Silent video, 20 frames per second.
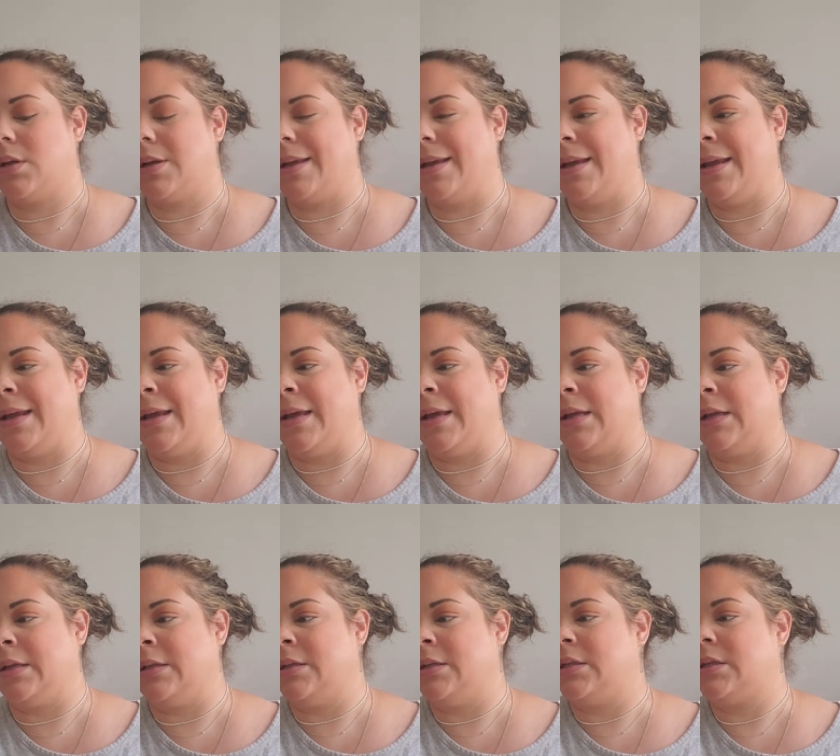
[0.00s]

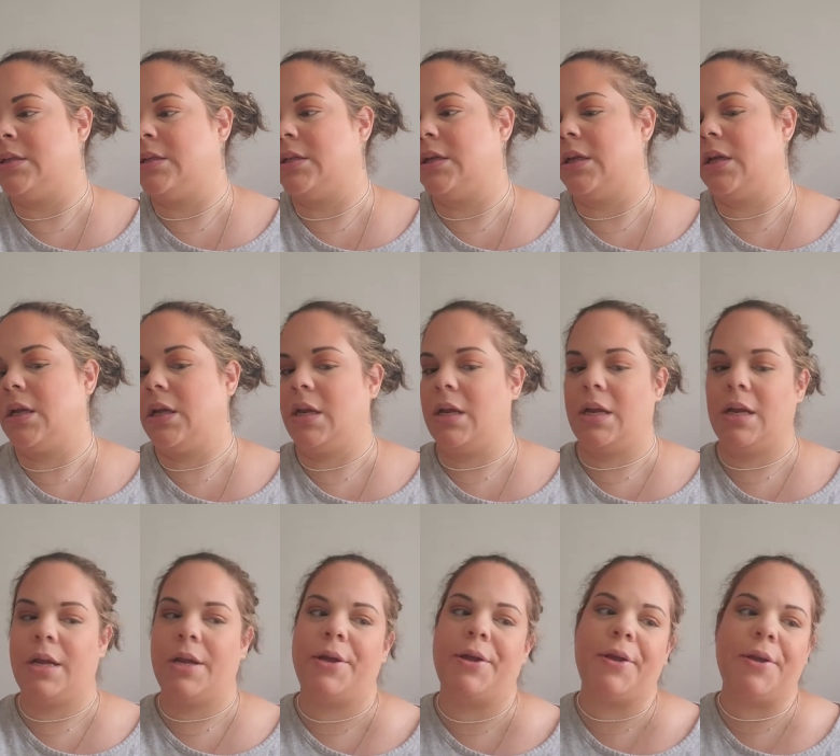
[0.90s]
And
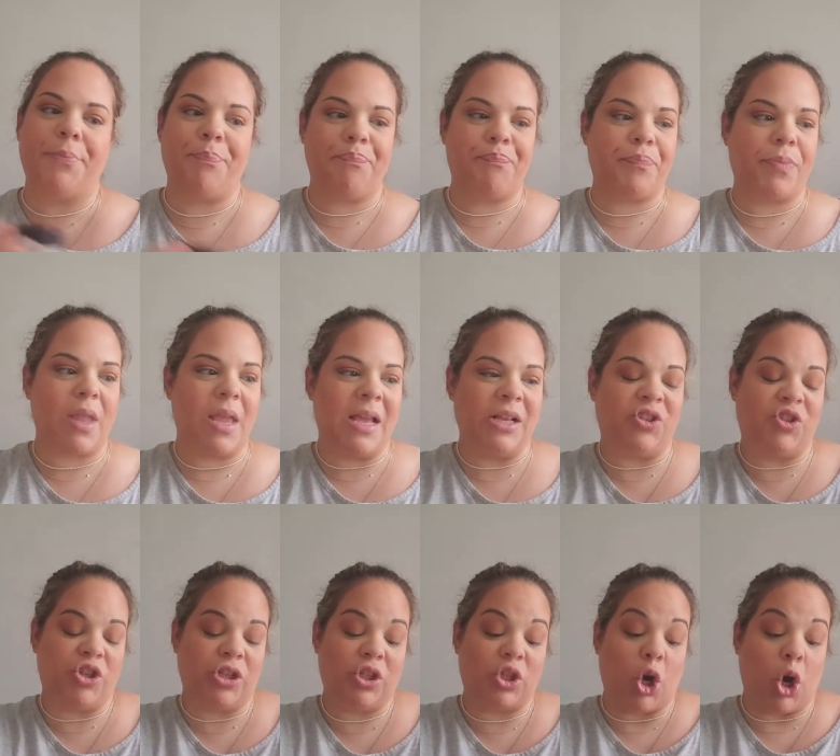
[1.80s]
it's
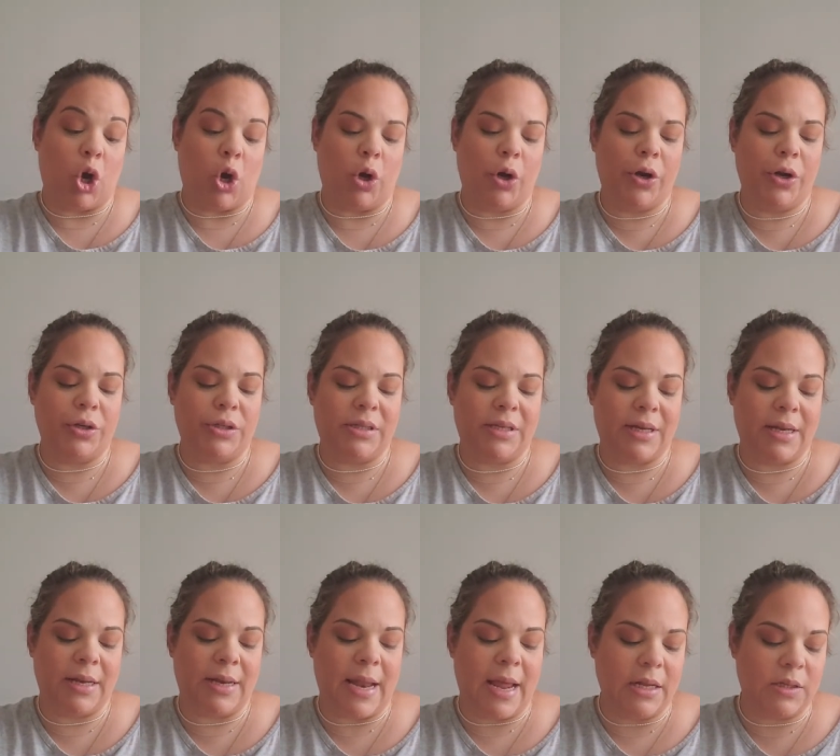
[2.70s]
just hard to
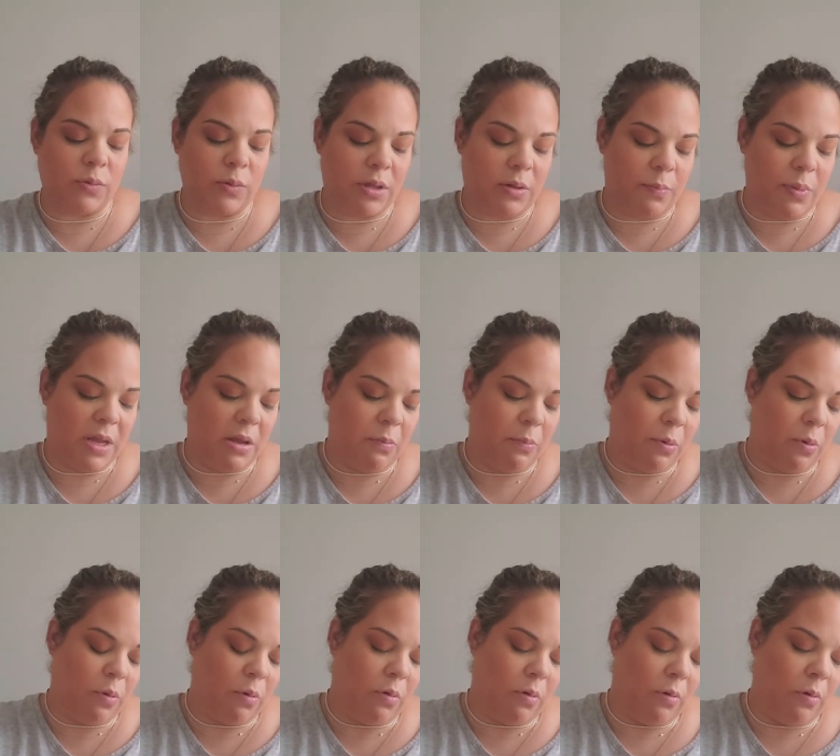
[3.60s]
connect with
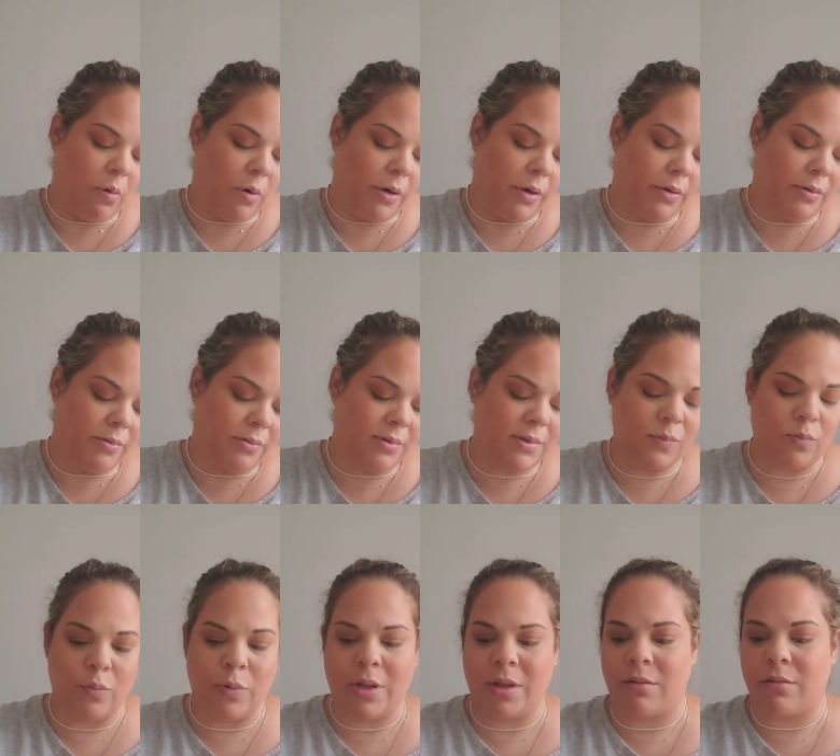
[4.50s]
people or
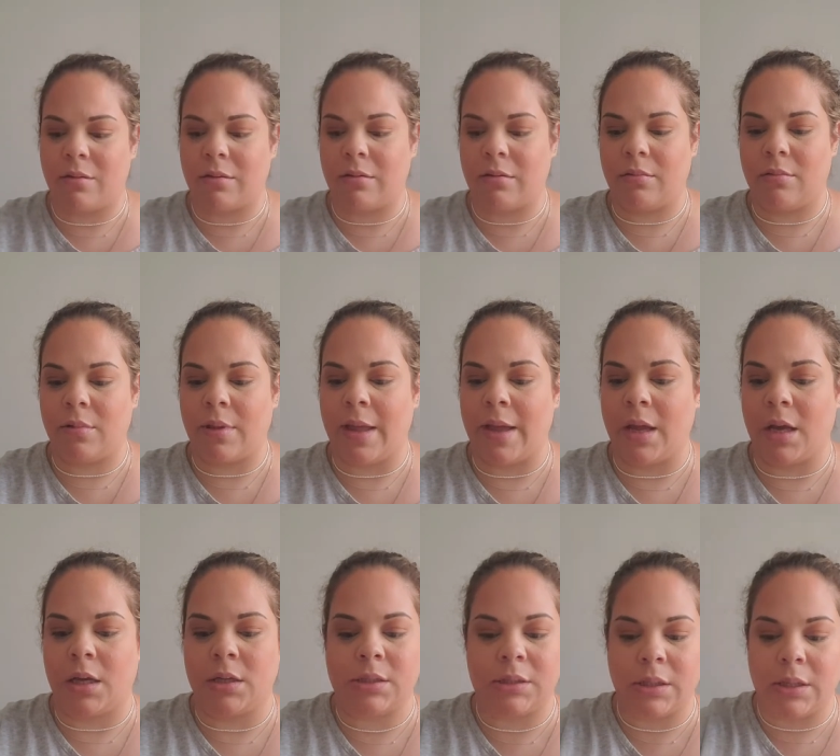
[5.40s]
with like
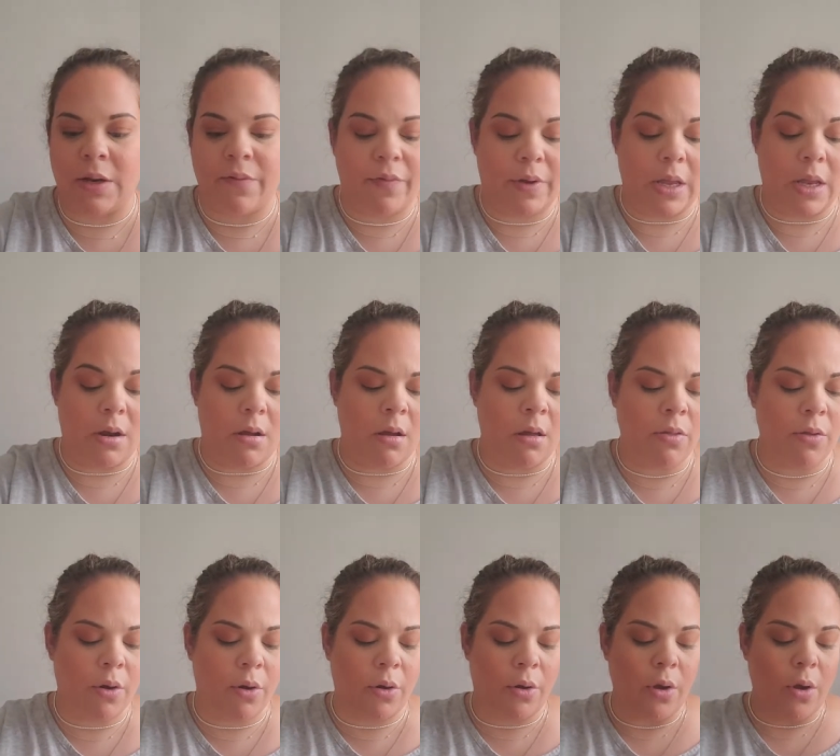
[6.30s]
a significant
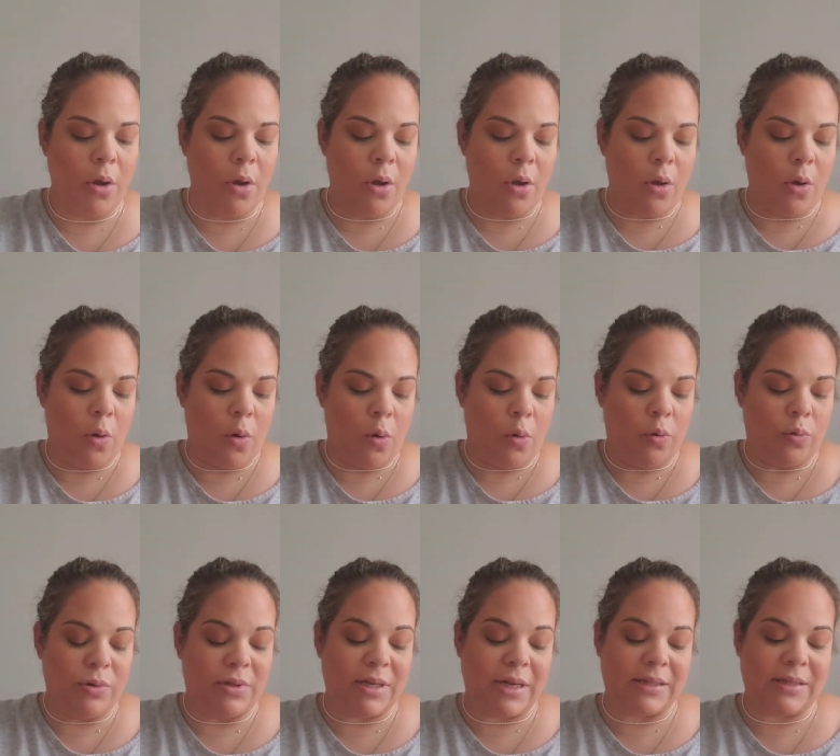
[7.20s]
other
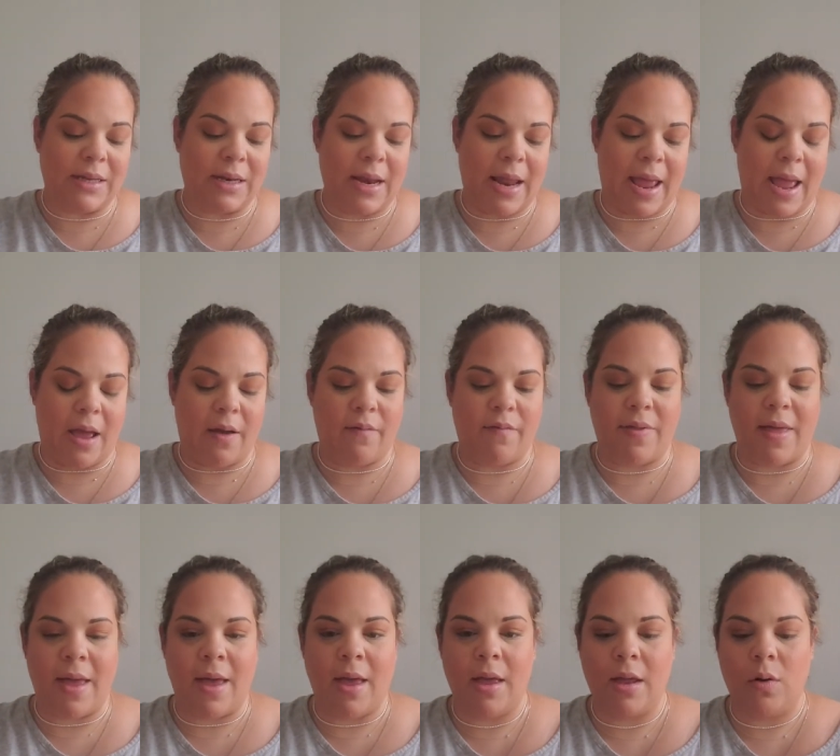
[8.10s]
who doesn't have
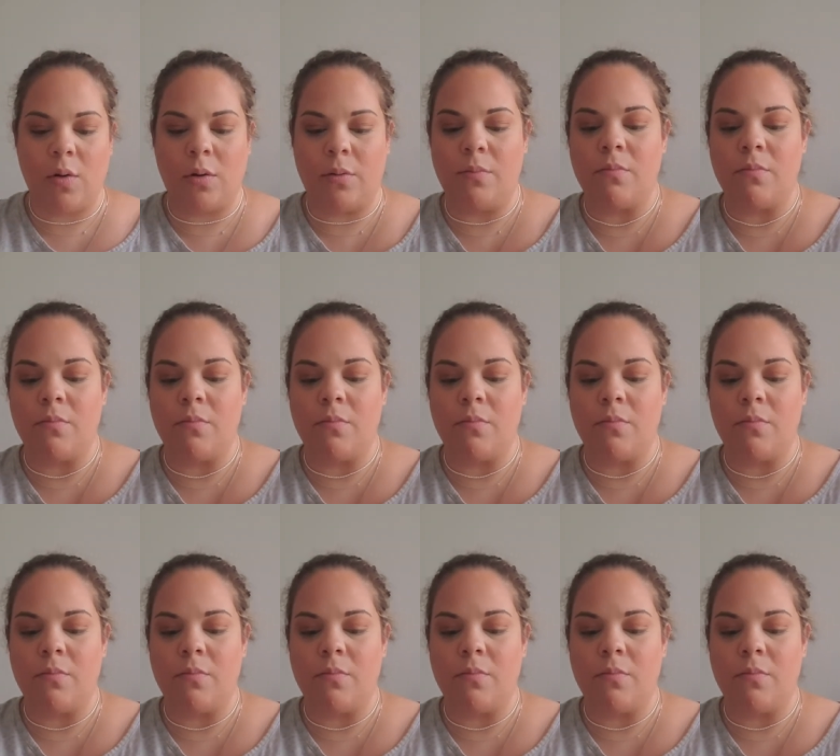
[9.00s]
that.